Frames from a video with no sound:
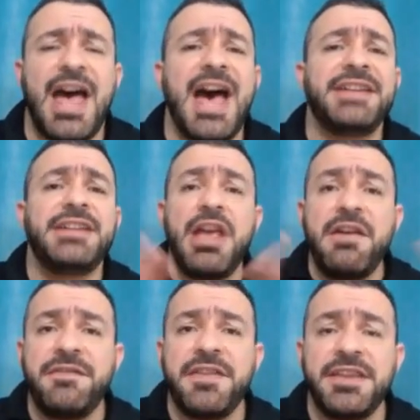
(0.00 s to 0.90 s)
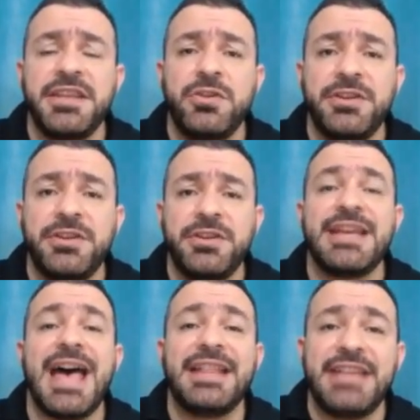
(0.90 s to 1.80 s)
and everything you need
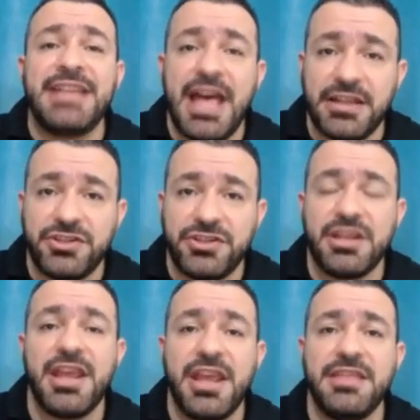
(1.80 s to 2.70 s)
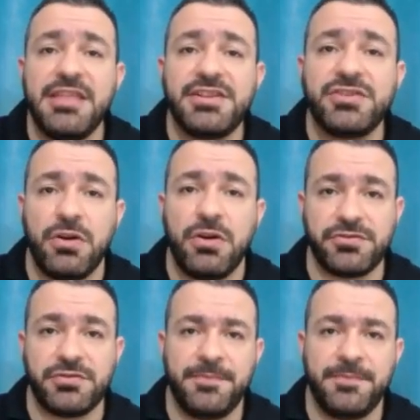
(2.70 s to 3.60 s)
attached in this course.